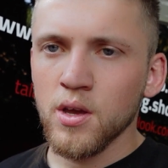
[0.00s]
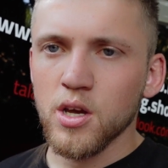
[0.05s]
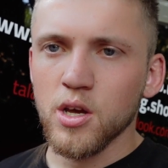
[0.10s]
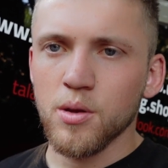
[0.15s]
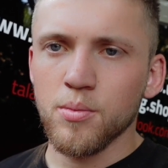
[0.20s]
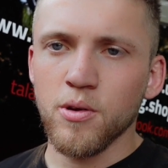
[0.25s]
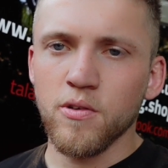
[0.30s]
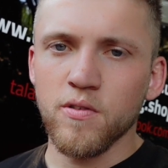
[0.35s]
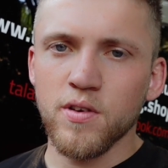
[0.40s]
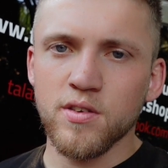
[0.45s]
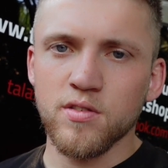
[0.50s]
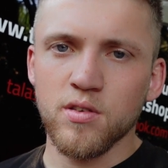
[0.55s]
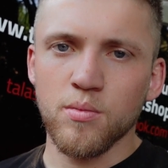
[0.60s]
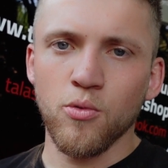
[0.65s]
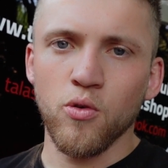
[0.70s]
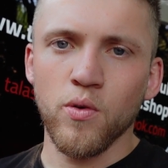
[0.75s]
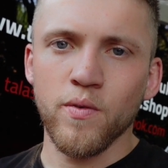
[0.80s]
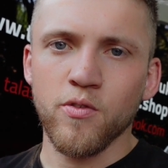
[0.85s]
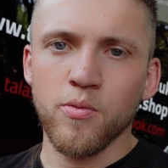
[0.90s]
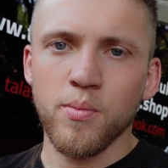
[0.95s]
Going to be releasing
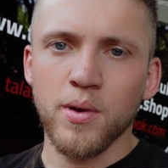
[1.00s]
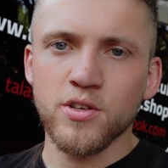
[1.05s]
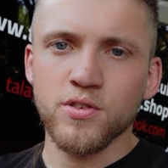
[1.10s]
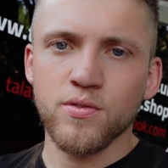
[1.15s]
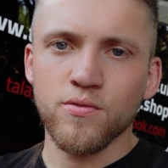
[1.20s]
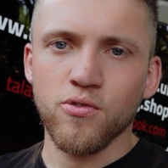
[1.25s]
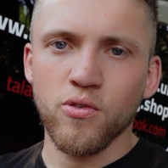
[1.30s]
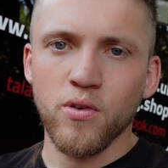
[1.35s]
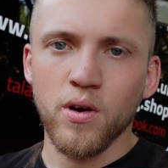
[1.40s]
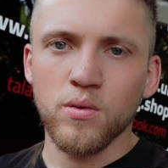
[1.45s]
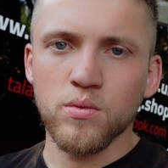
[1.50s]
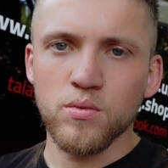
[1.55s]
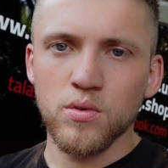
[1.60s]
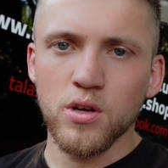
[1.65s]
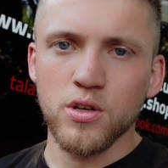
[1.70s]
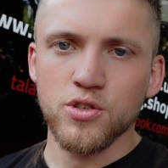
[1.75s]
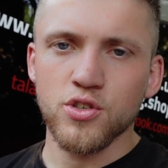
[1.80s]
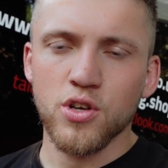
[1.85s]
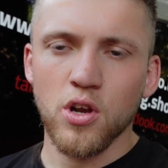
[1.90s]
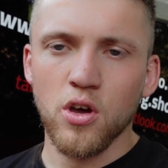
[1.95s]
more information throughout
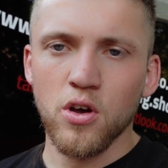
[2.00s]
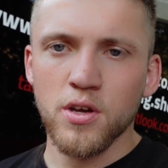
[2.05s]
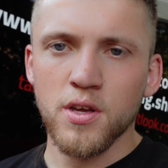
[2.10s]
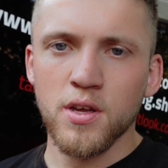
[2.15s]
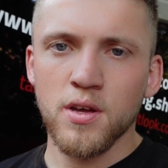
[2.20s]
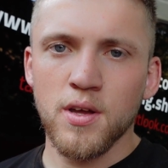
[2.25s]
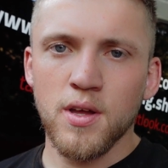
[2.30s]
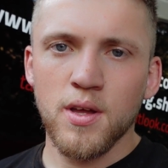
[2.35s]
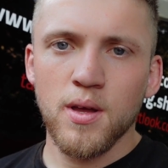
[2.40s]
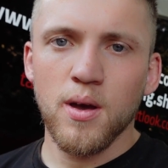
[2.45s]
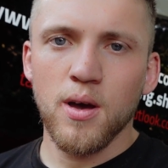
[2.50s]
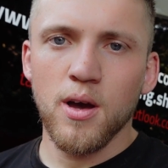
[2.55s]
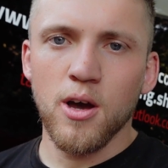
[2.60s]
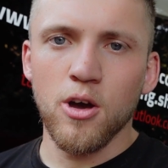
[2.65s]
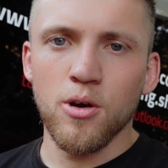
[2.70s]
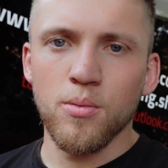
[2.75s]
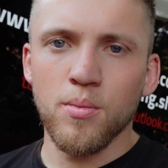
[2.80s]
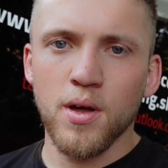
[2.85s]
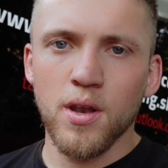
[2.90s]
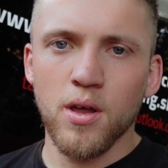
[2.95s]
July,
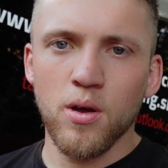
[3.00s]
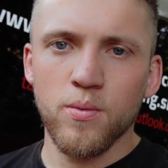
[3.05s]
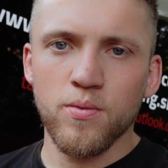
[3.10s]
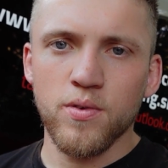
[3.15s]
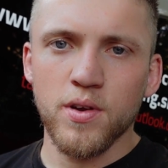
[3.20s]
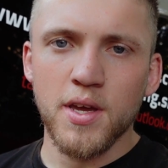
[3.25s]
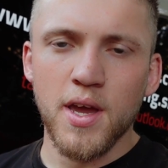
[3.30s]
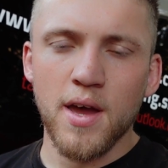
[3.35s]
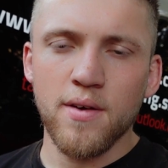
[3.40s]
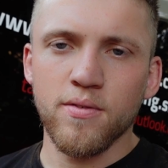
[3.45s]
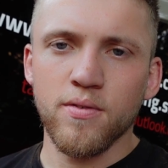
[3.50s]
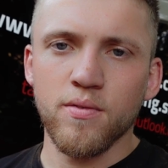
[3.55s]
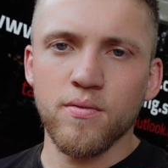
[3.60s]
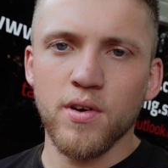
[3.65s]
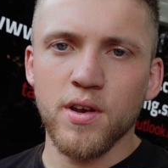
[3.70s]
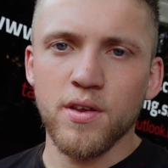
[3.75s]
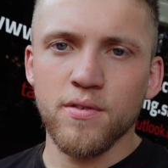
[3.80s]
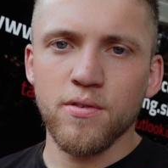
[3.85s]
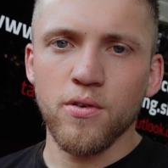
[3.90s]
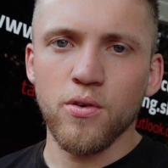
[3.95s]
and hopefully get everything
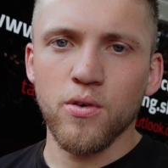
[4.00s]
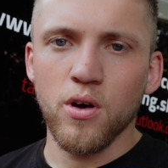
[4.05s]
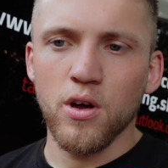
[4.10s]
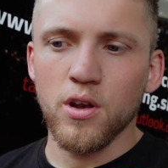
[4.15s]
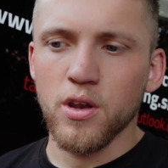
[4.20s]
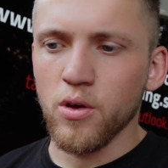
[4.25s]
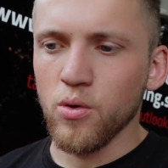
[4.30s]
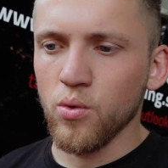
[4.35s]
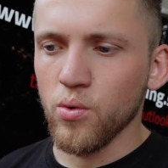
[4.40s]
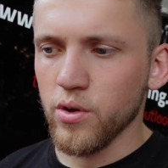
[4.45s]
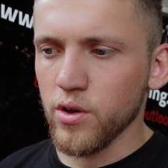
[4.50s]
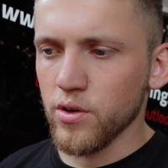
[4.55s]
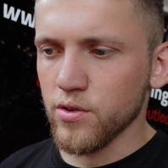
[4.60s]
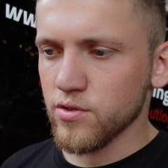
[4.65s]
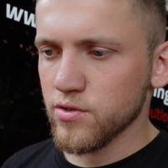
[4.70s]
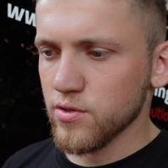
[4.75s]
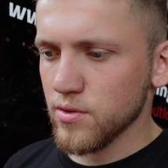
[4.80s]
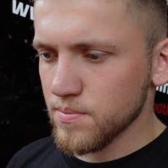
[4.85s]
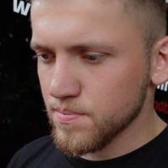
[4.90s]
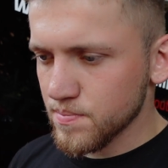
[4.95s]
ready for early
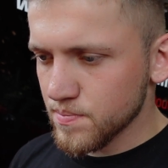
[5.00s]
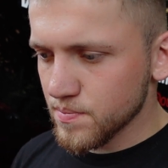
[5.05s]
August.